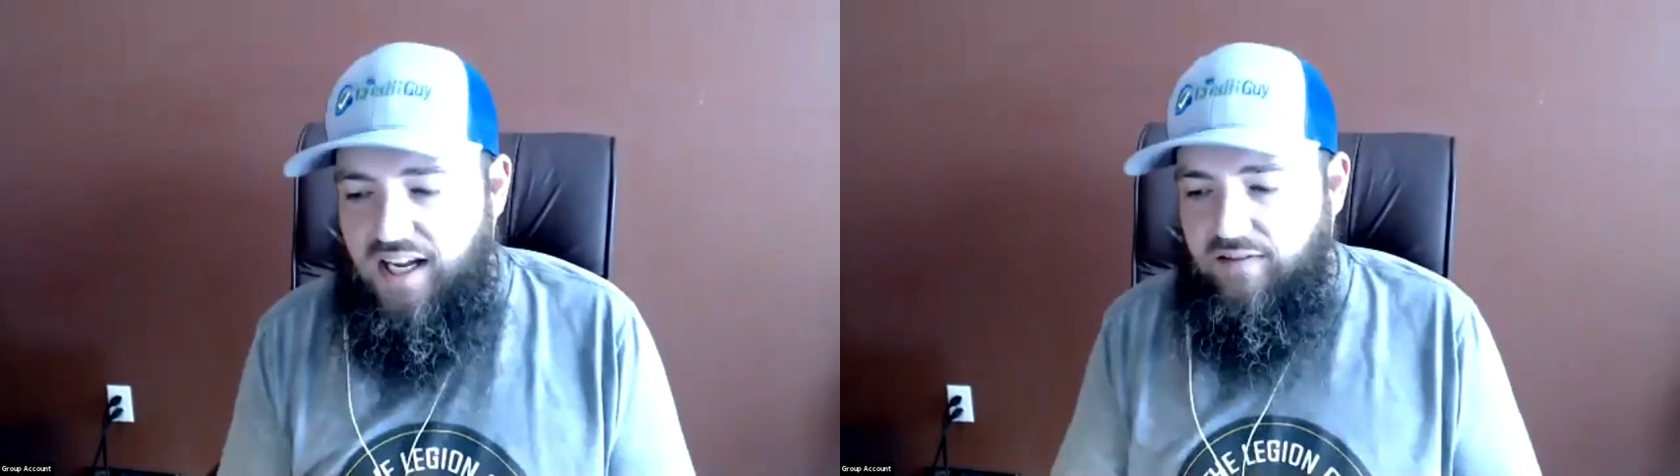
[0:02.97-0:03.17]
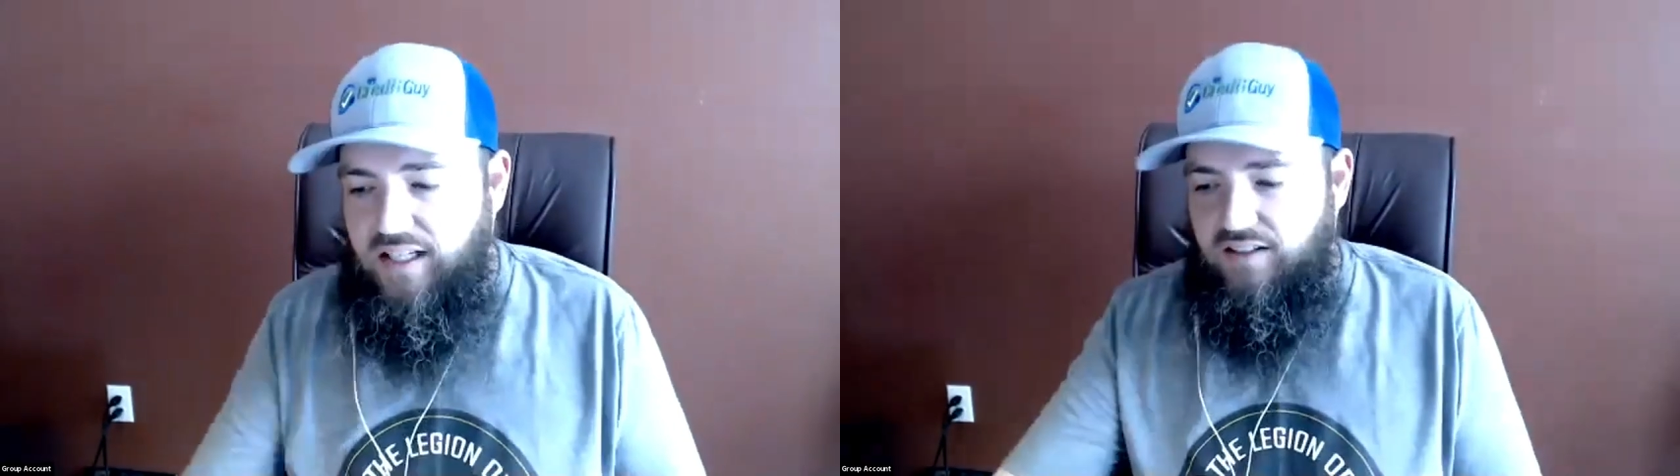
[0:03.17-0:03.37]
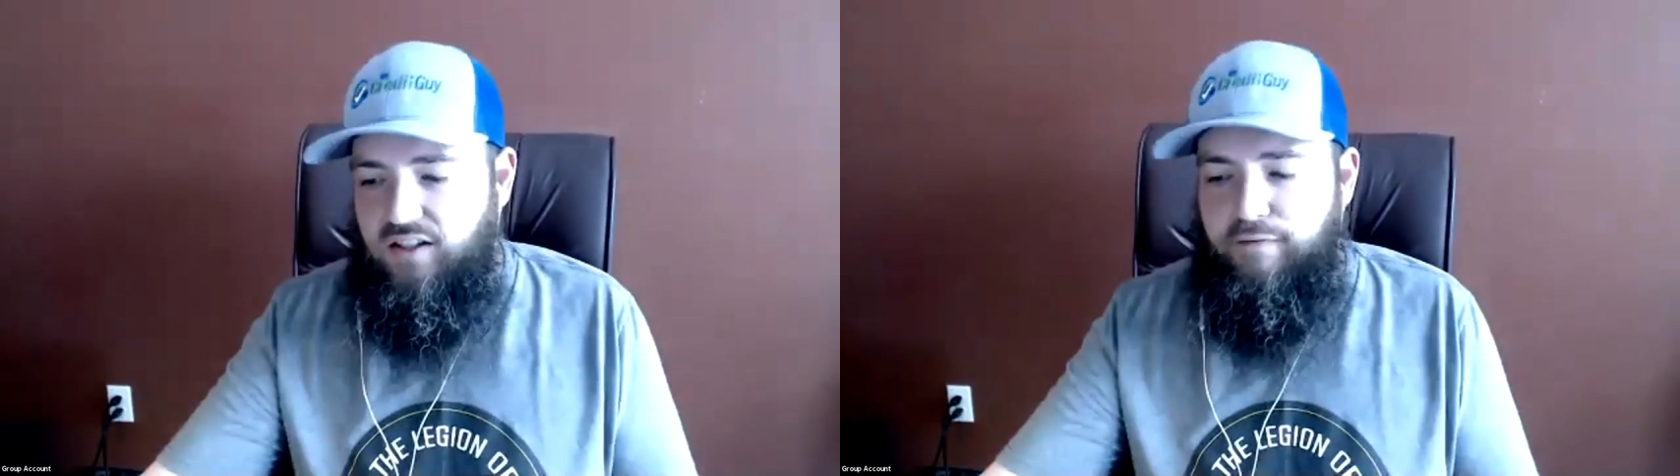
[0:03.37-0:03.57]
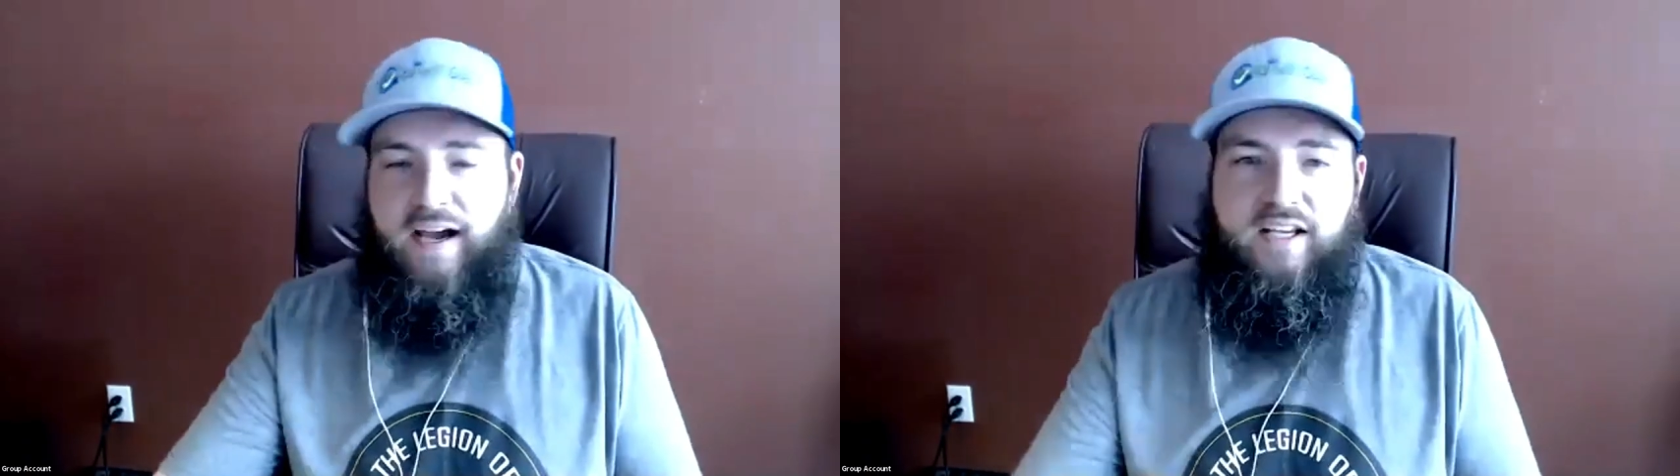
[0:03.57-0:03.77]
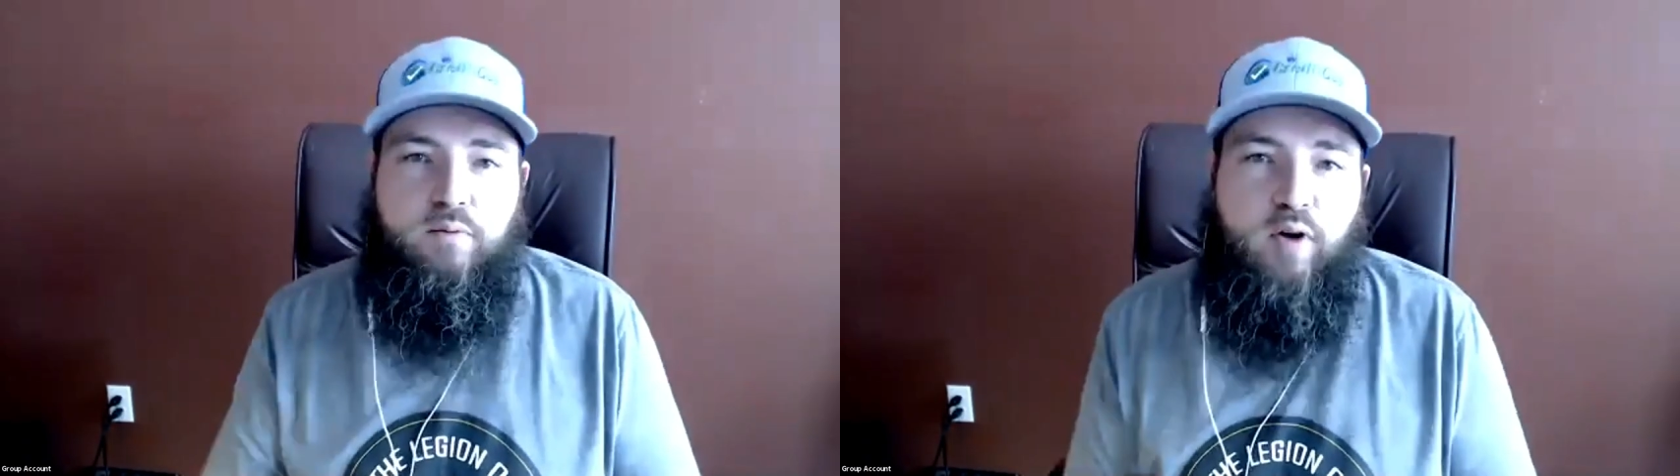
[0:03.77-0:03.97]
David is the
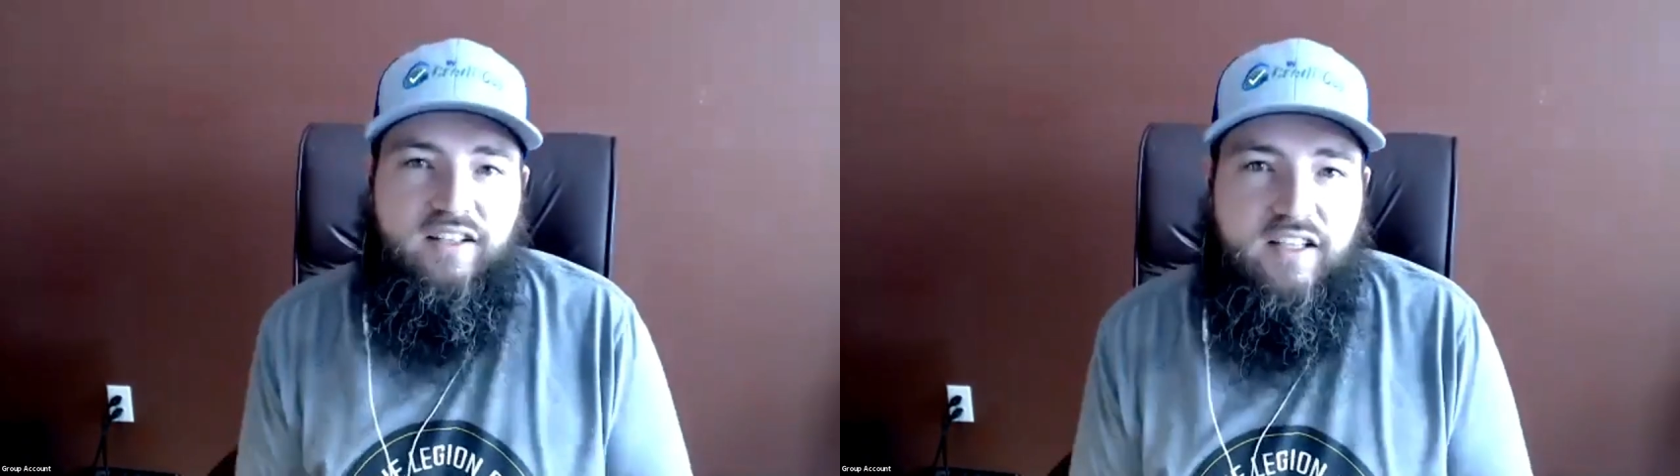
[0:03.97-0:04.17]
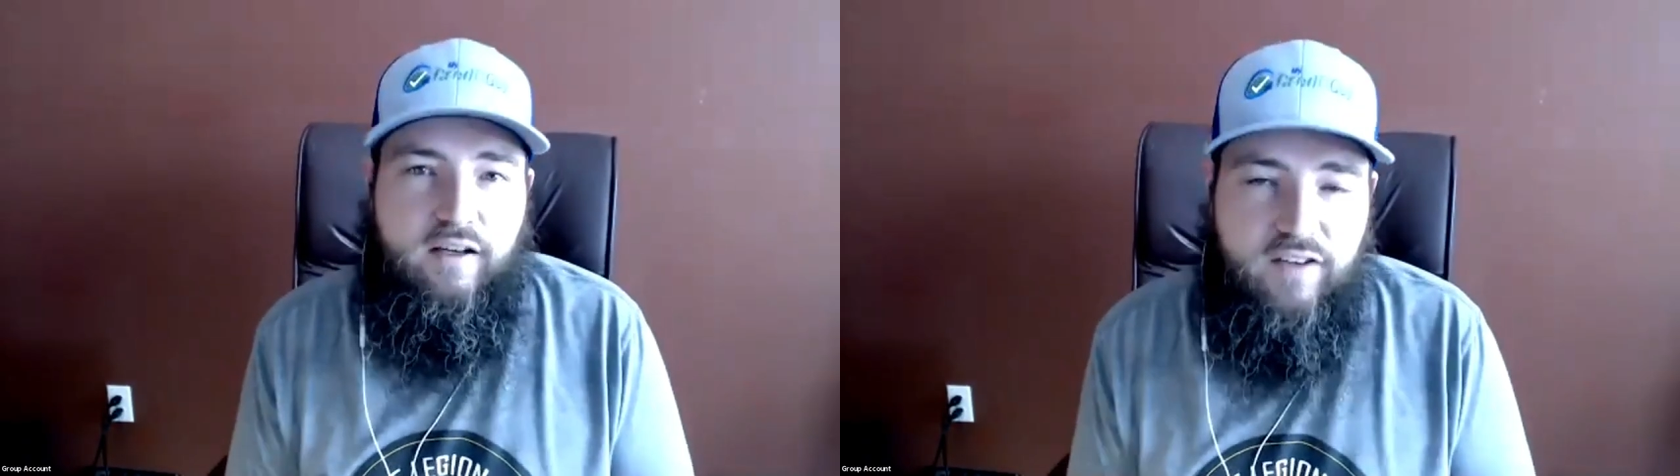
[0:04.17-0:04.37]
Vice President